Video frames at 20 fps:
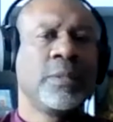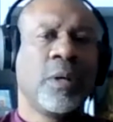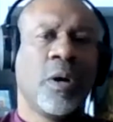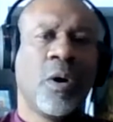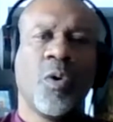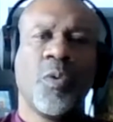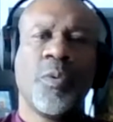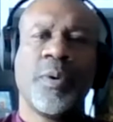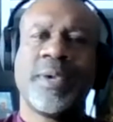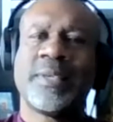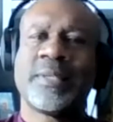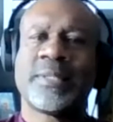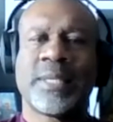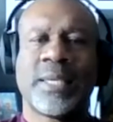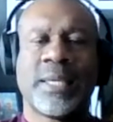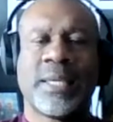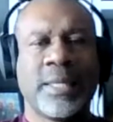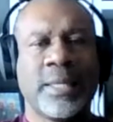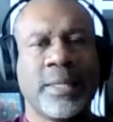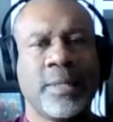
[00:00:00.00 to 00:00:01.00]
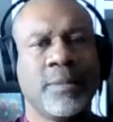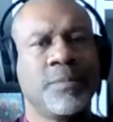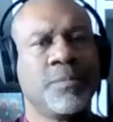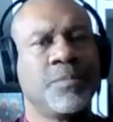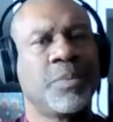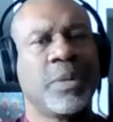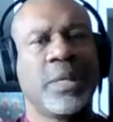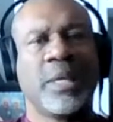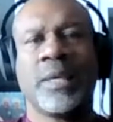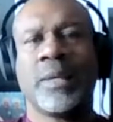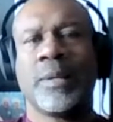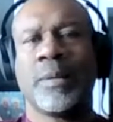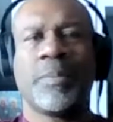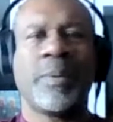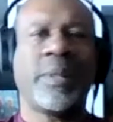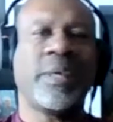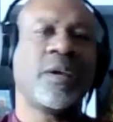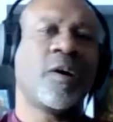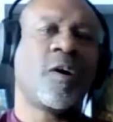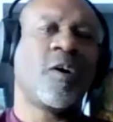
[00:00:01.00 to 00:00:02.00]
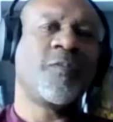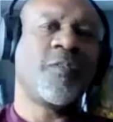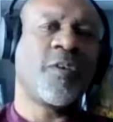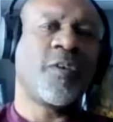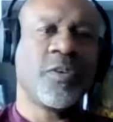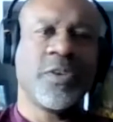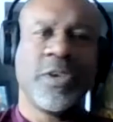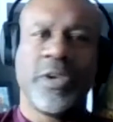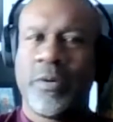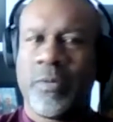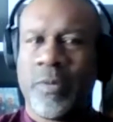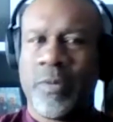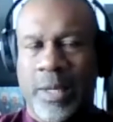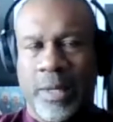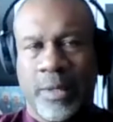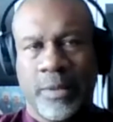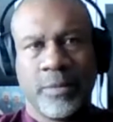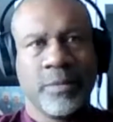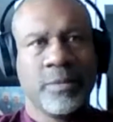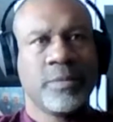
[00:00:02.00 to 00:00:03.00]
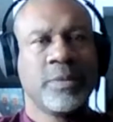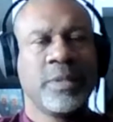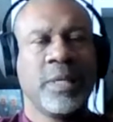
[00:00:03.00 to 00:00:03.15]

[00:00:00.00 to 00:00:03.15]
always sunny, play golf all year round.